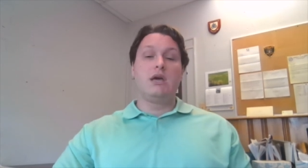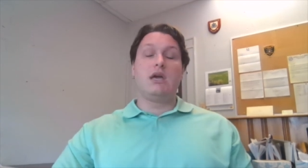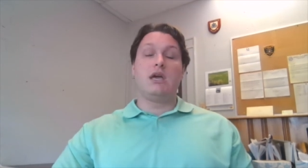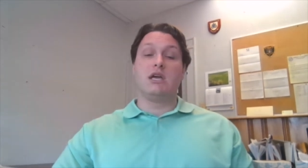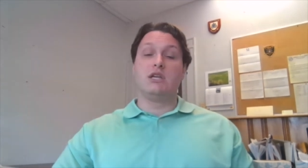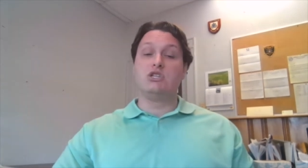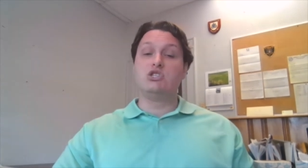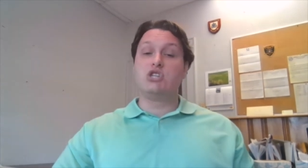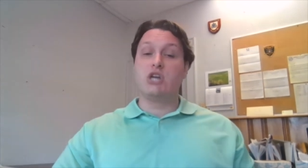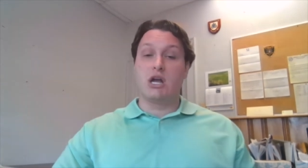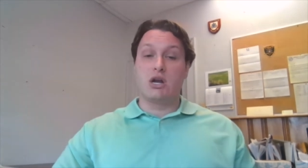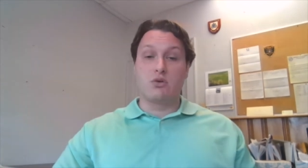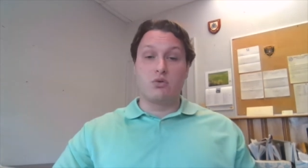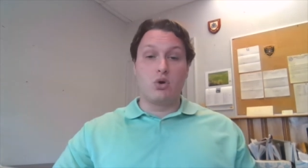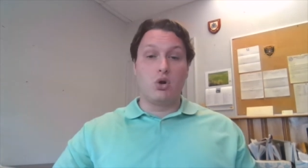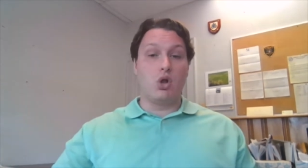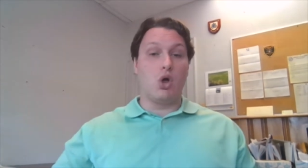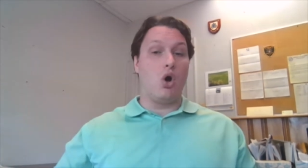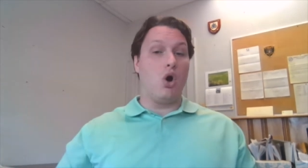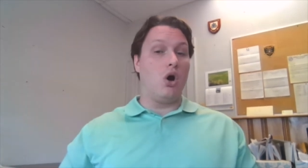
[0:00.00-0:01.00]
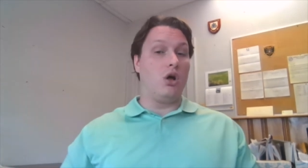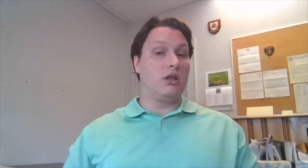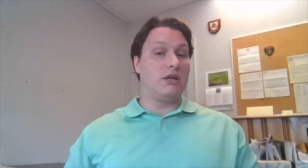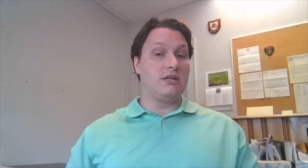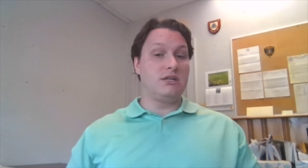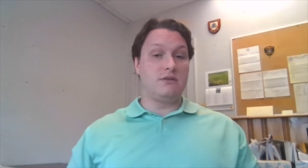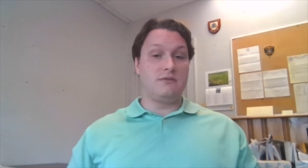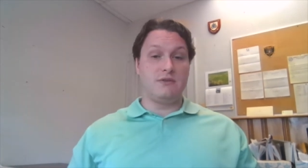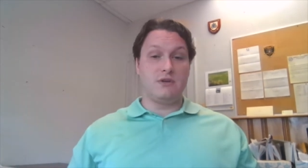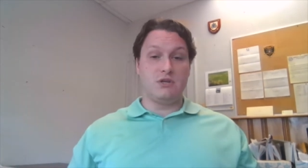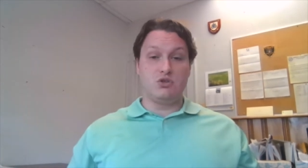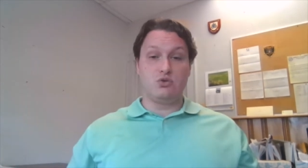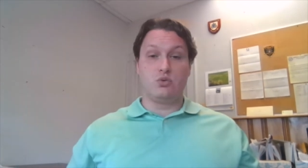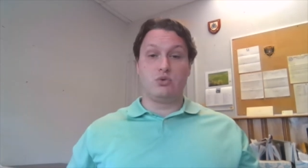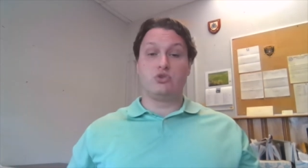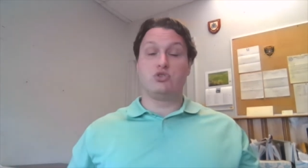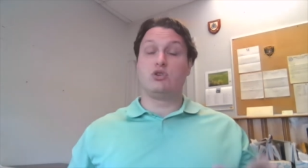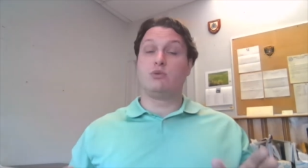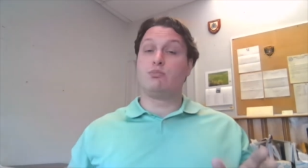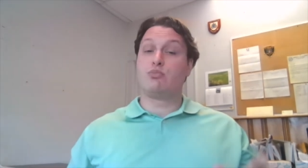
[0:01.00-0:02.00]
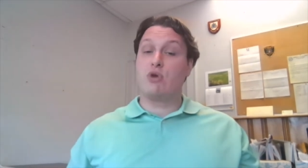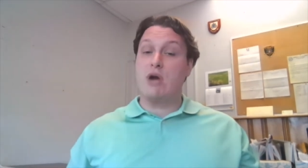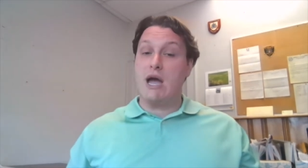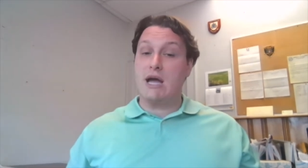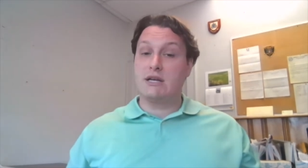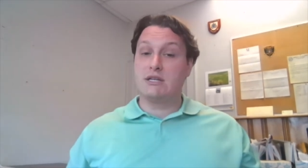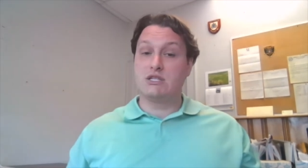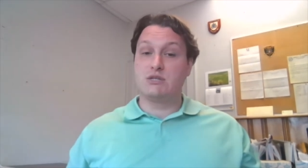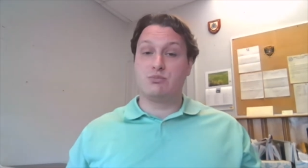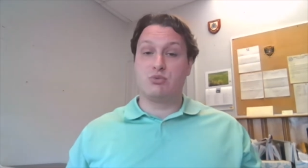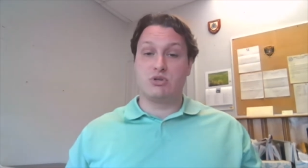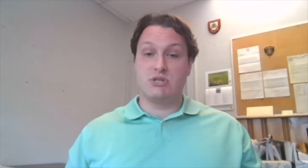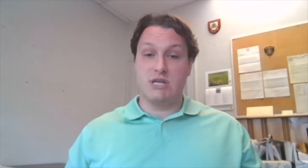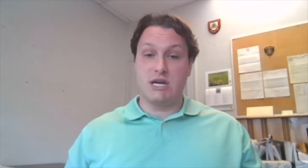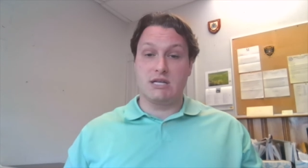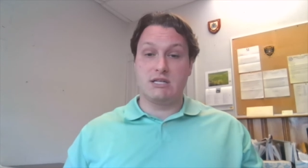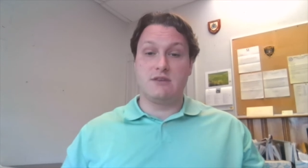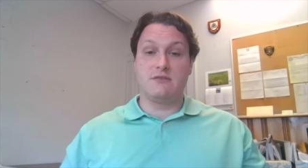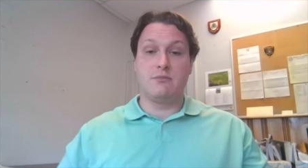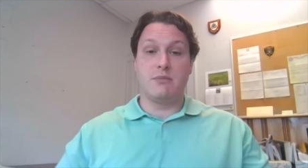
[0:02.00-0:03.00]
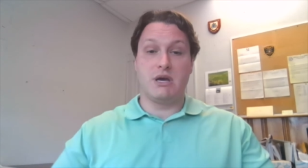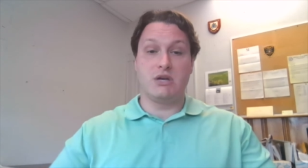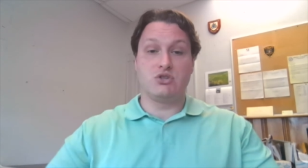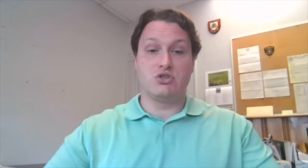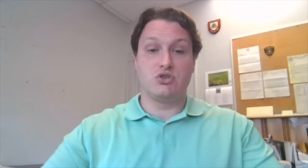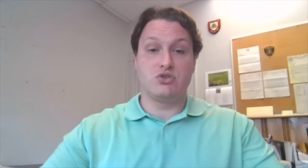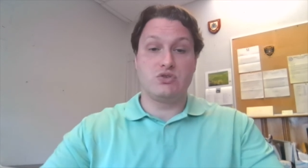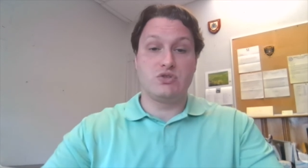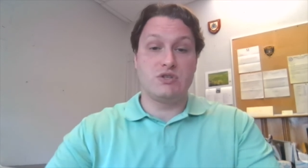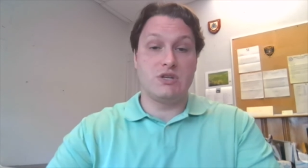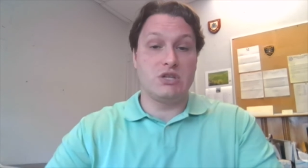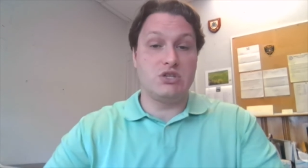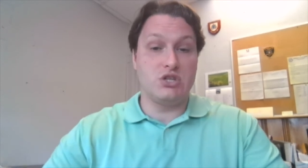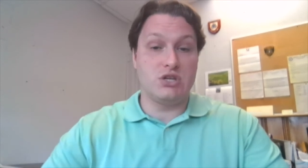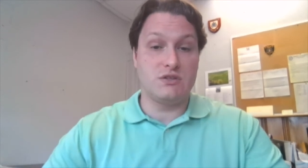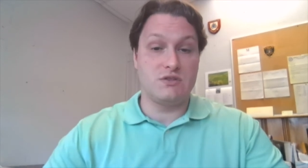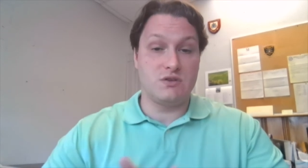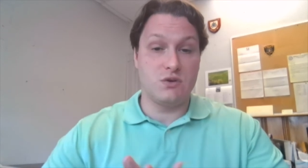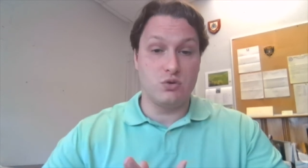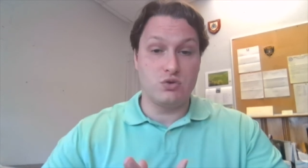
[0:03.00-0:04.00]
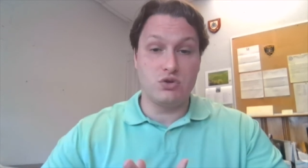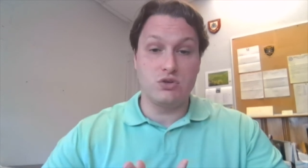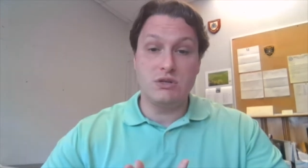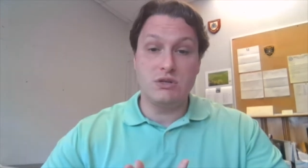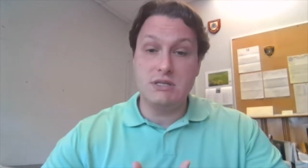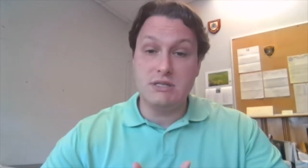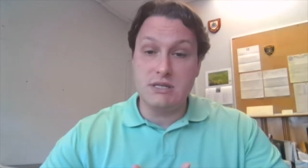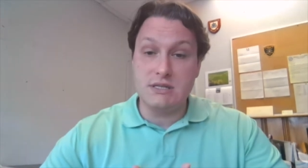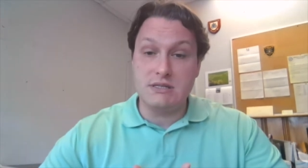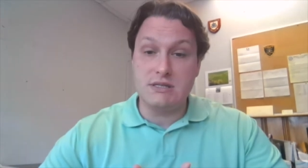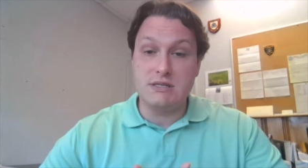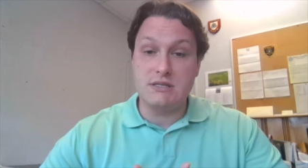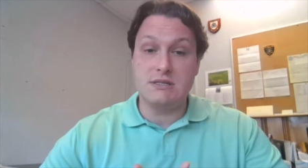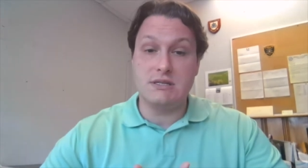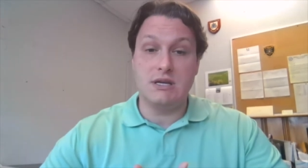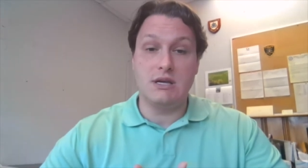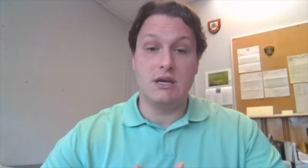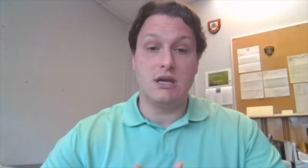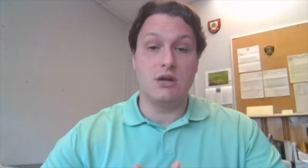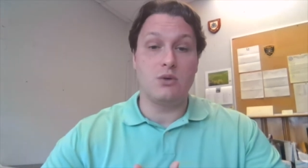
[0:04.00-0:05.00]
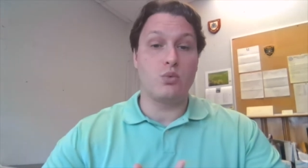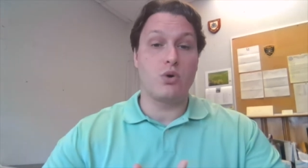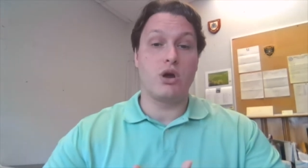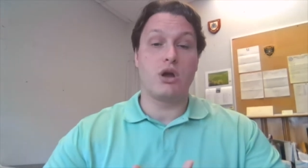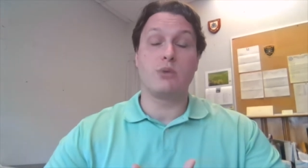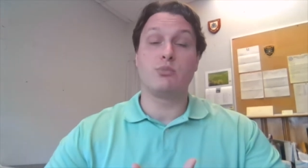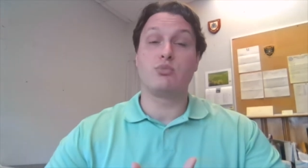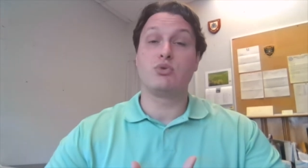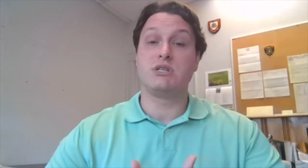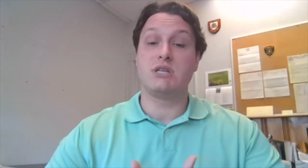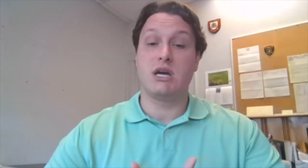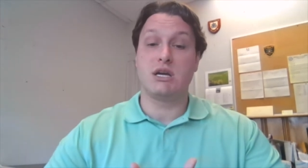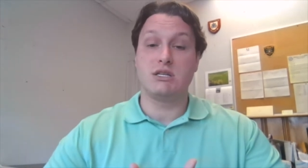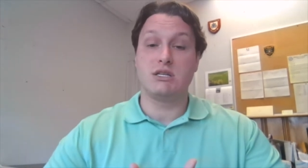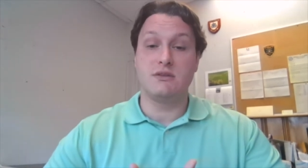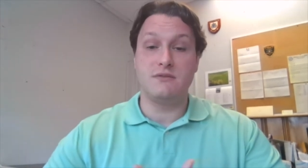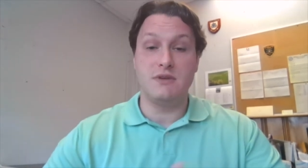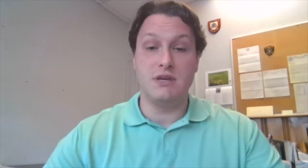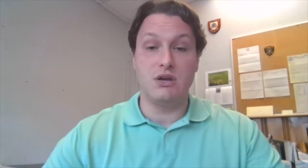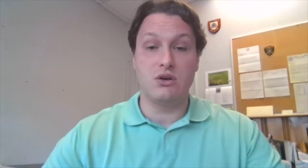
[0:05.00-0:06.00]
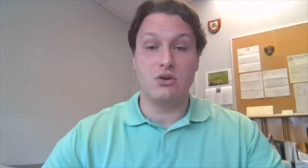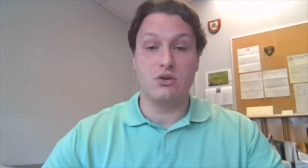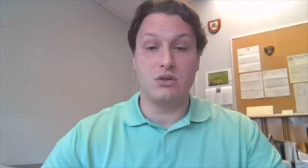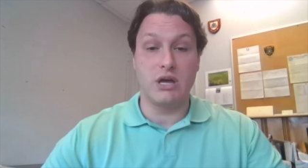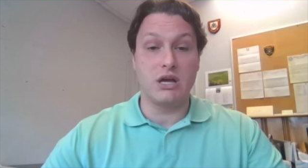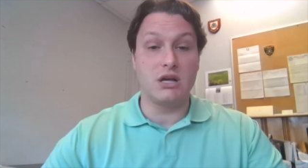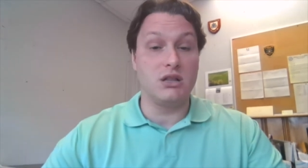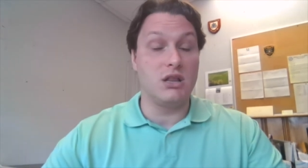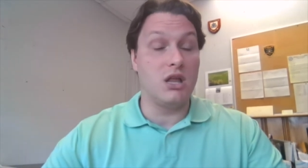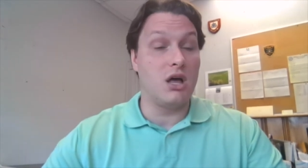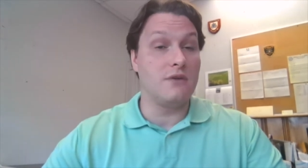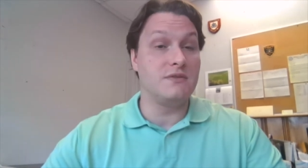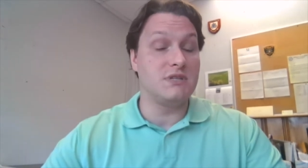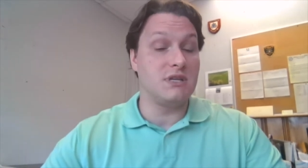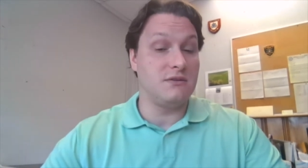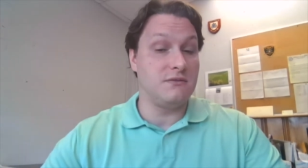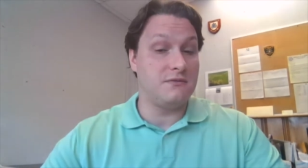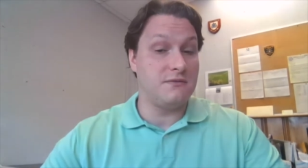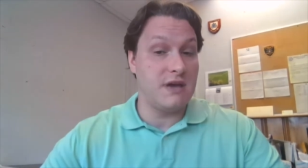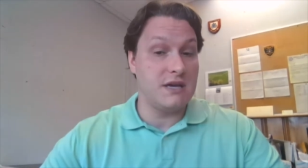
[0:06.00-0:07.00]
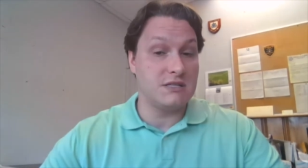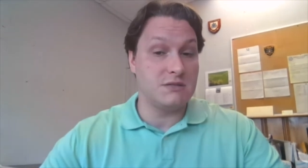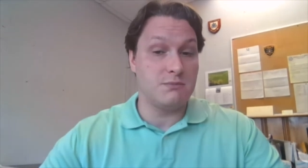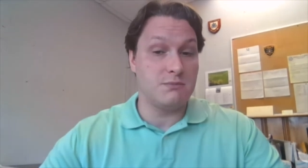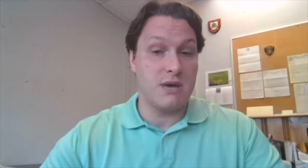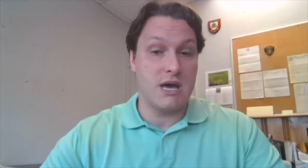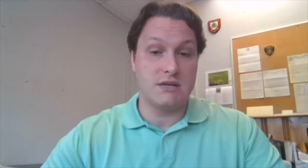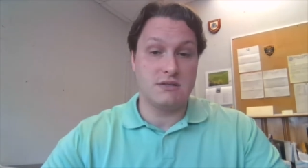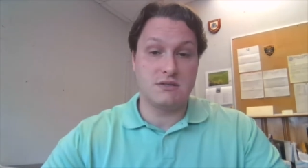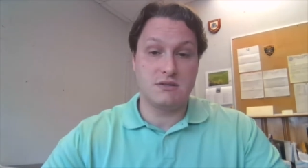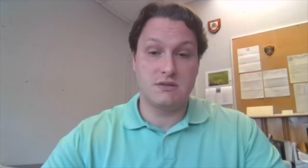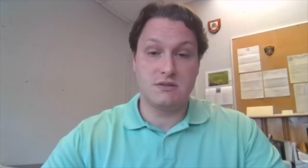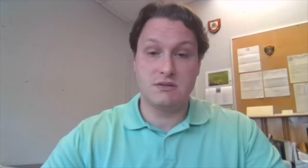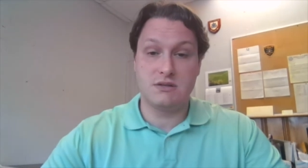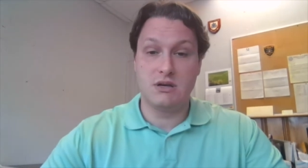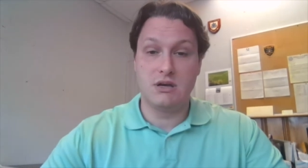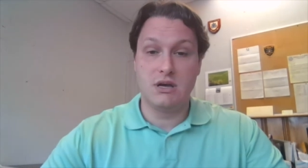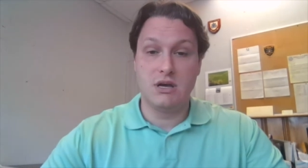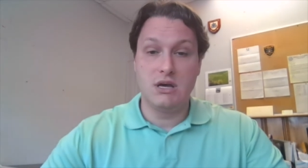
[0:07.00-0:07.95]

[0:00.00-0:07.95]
In general, all individuals should practice protective measures such as socially distancing and wearing protective gear like gloves and face masks.